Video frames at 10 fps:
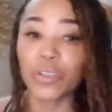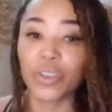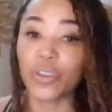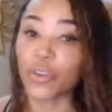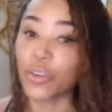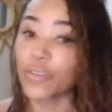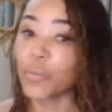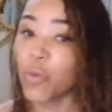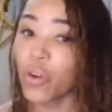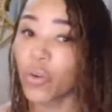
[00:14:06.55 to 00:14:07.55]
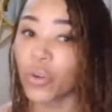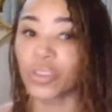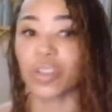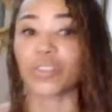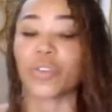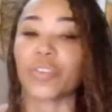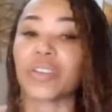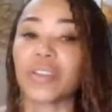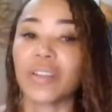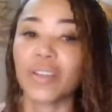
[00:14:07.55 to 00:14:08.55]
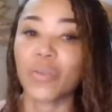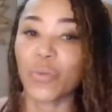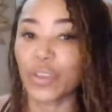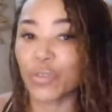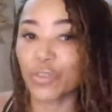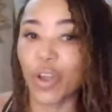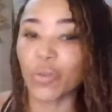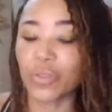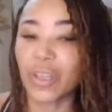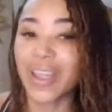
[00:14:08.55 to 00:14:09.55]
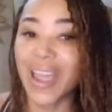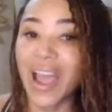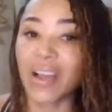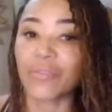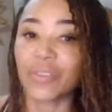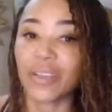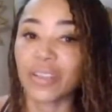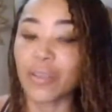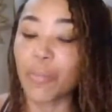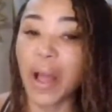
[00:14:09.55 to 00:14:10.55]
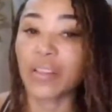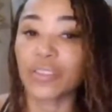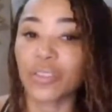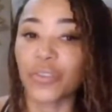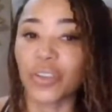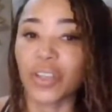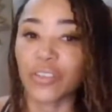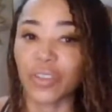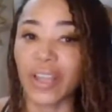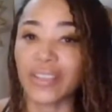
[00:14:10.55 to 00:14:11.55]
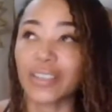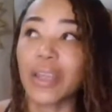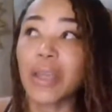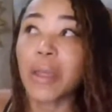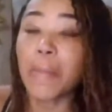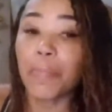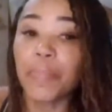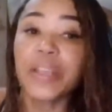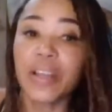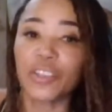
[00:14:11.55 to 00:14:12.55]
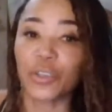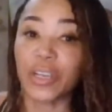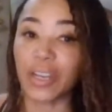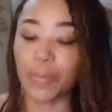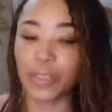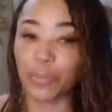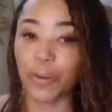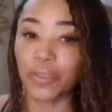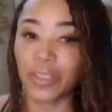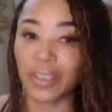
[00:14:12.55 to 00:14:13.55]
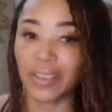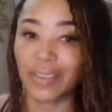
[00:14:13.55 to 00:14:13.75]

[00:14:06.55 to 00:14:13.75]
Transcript: So you're even more cortisol driven when you don't have the balance of your electrolytes because you're eating a bunch of protein.